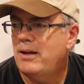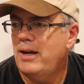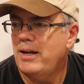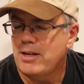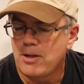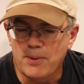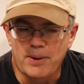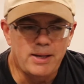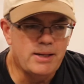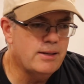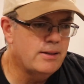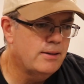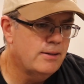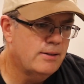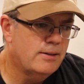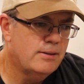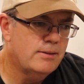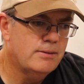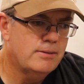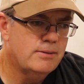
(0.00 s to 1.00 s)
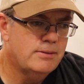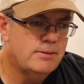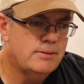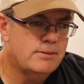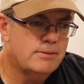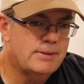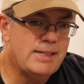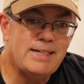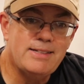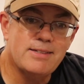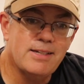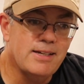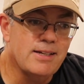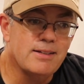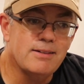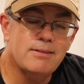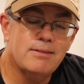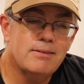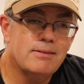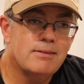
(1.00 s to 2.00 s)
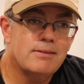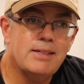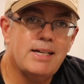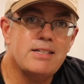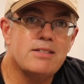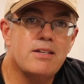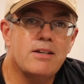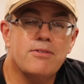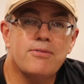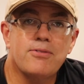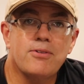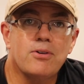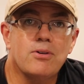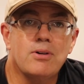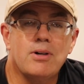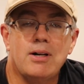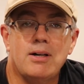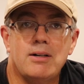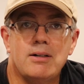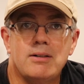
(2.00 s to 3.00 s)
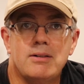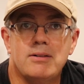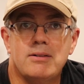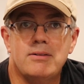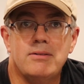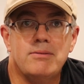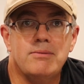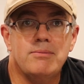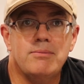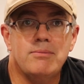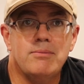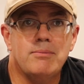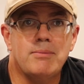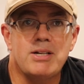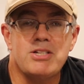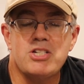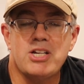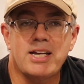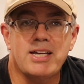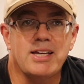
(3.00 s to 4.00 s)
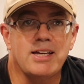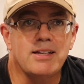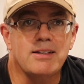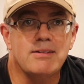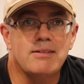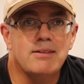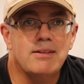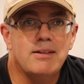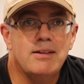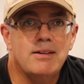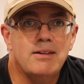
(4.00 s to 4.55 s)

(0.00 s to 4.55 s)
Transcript: Anyway, that's it. That's it for uh, my check-in.